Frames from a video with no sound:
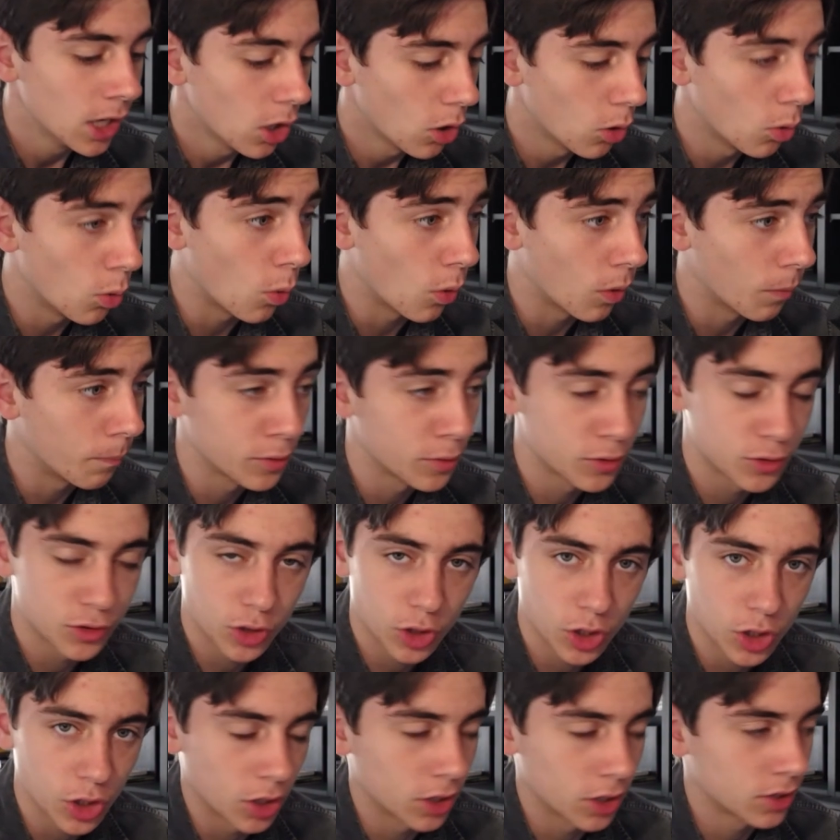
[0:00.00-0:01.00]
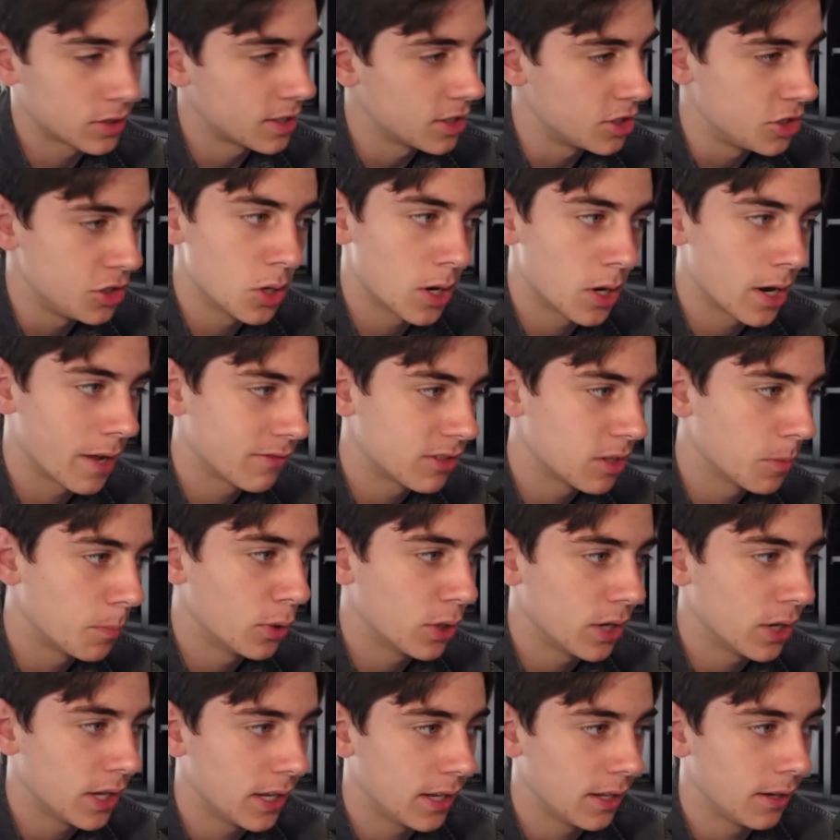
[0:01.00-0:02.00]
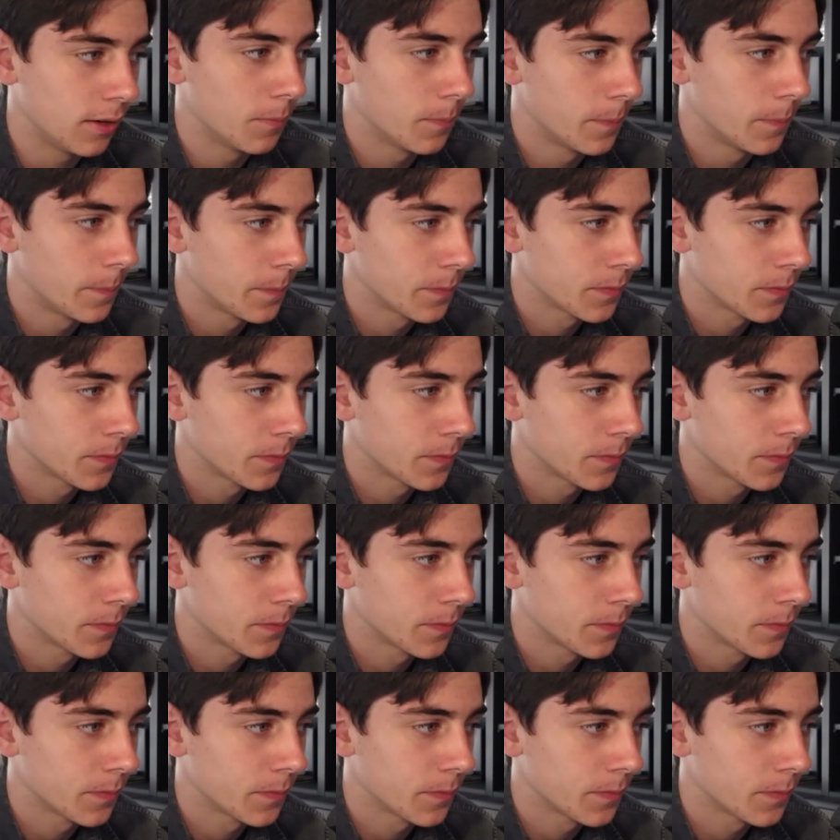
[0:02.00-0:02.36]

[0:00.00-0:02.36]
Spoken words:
or Berserker, since you don't have to put in...